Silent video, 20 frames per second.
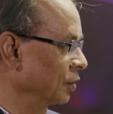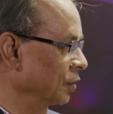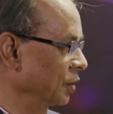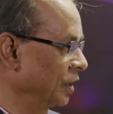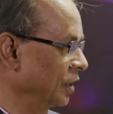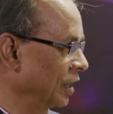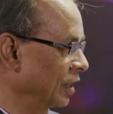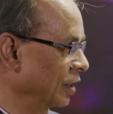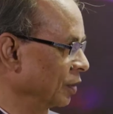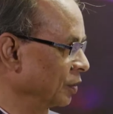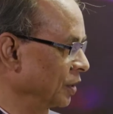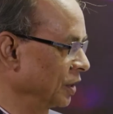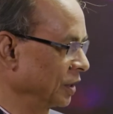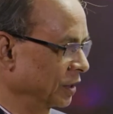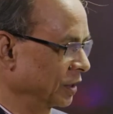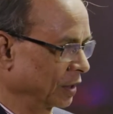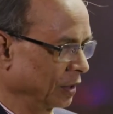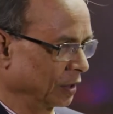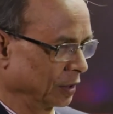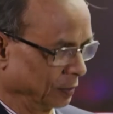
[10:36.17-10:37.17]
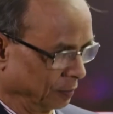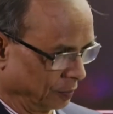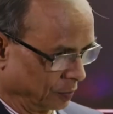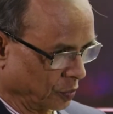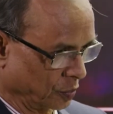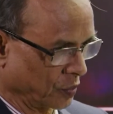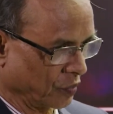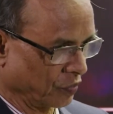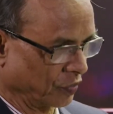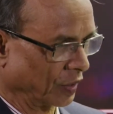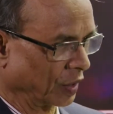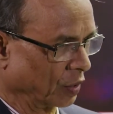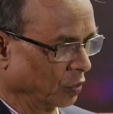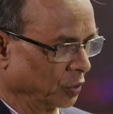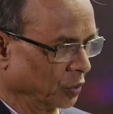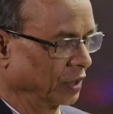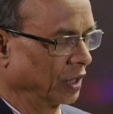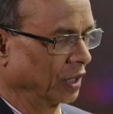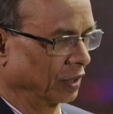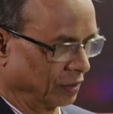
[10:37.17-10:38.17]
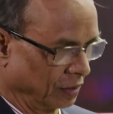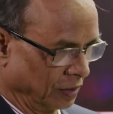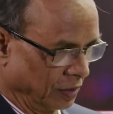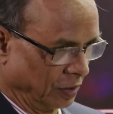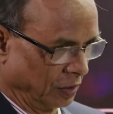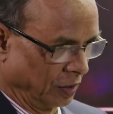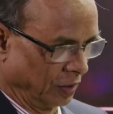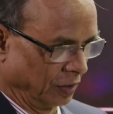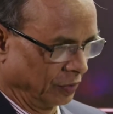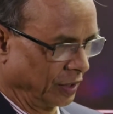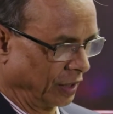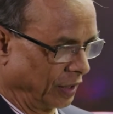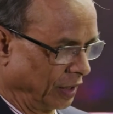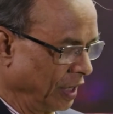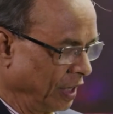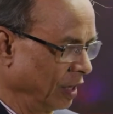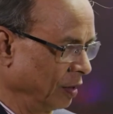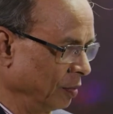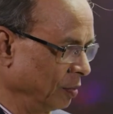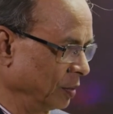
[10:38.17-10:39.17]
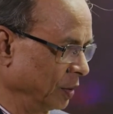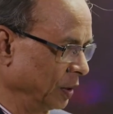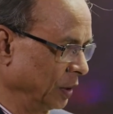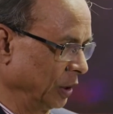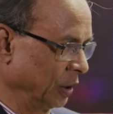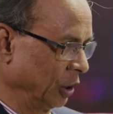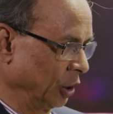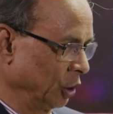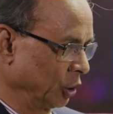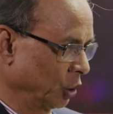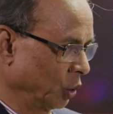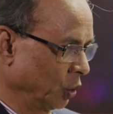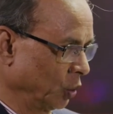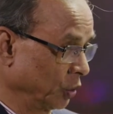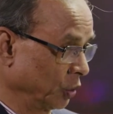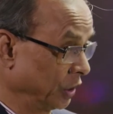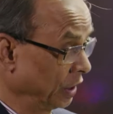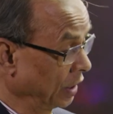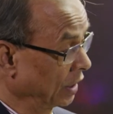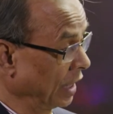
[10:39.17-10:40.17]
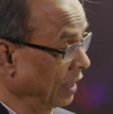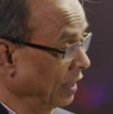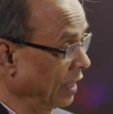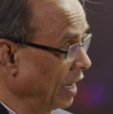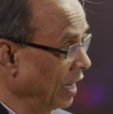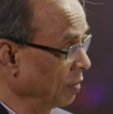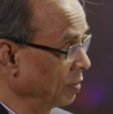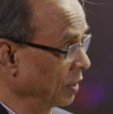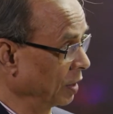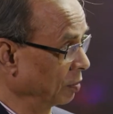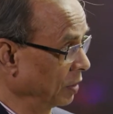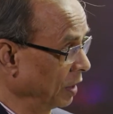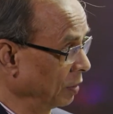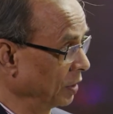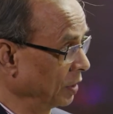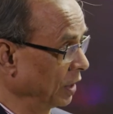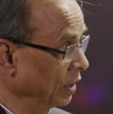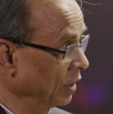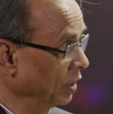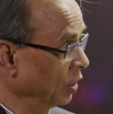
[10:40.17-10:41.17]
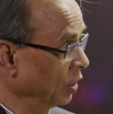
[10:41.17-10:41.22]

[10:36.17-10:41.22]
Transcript: with that of this with that their help, so she can have her baby